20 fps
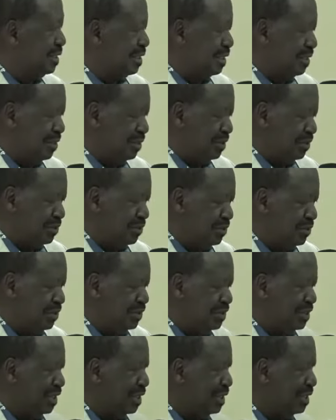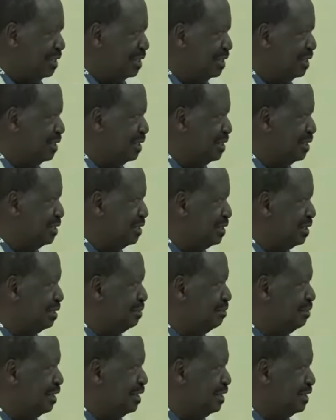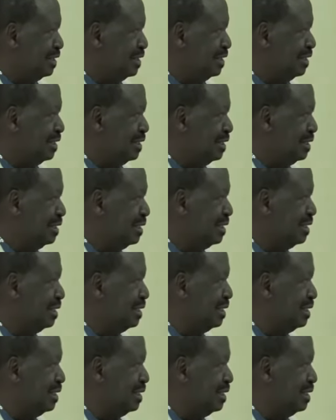There are those which are still emerging.